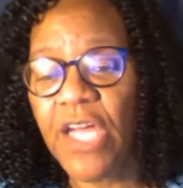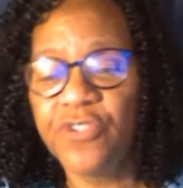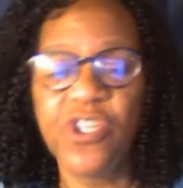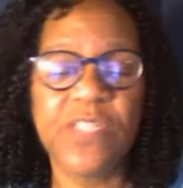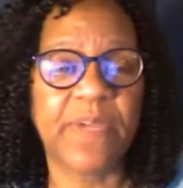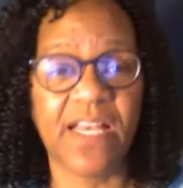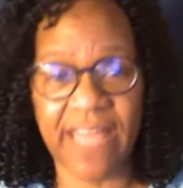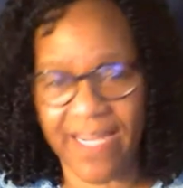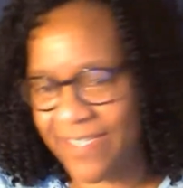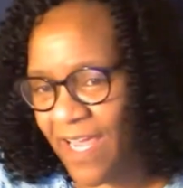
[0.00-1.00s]
Do this because
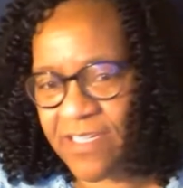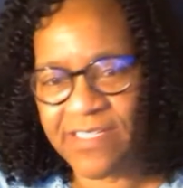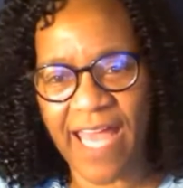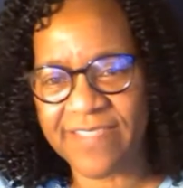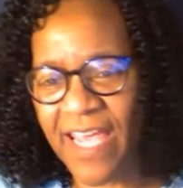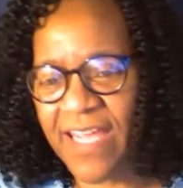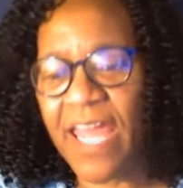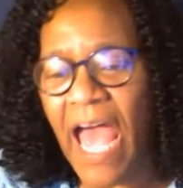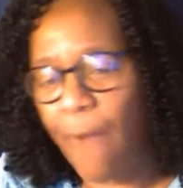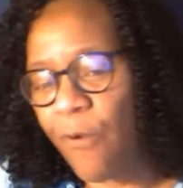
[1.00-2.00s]
I tell you. He's not saying,
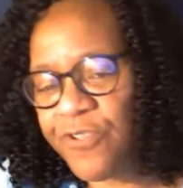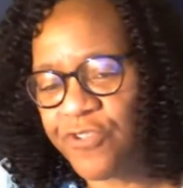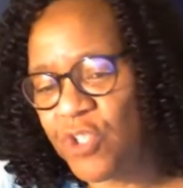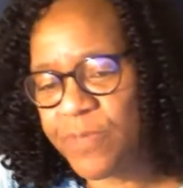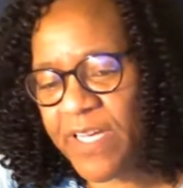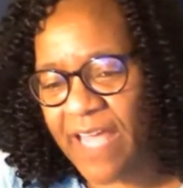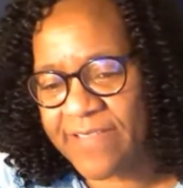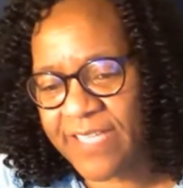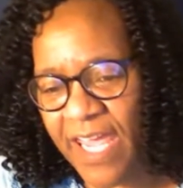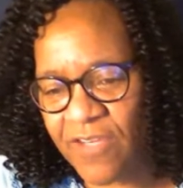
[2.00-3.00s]
I want you to do this because I
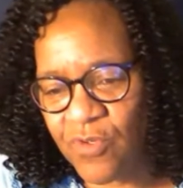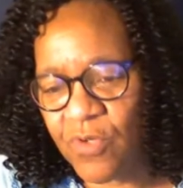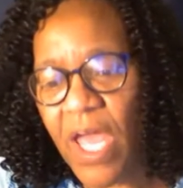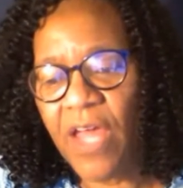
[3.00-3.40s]
tell you,